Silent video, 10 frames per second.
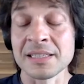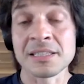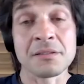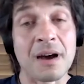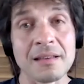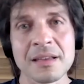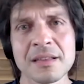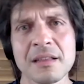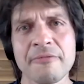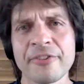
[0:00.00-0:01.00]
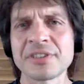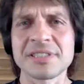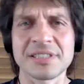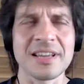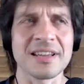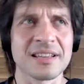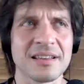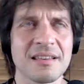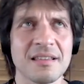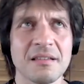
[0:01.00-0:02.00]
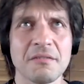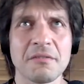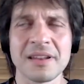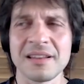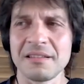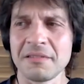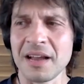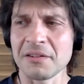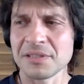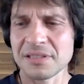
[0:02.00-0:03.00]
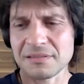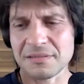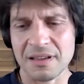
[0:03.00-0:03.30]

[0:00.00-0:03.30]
so I think that the first thing, when I was